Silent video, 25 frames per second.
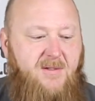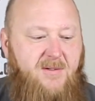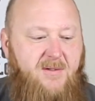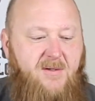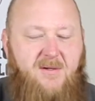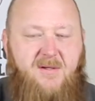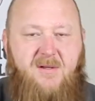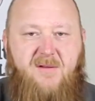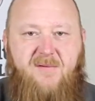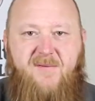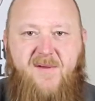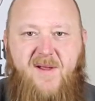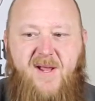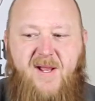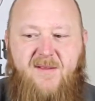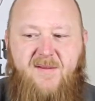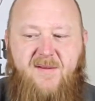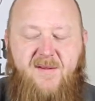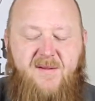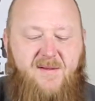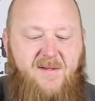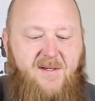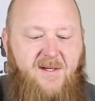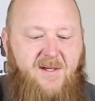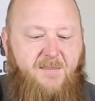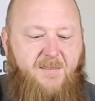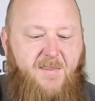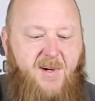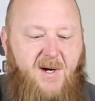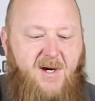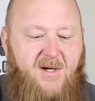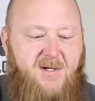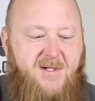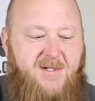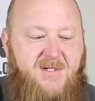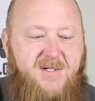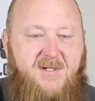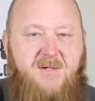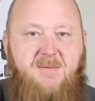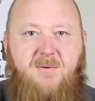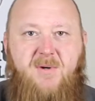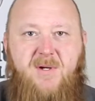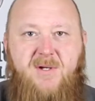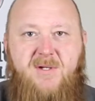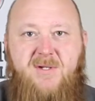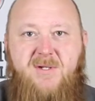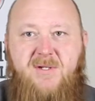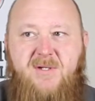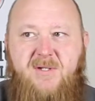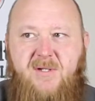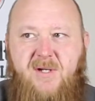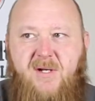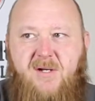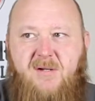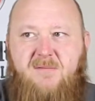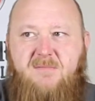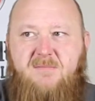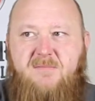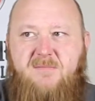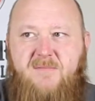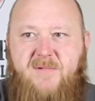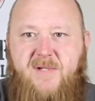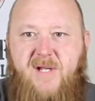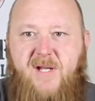Due to the fact that the parts, which, you know,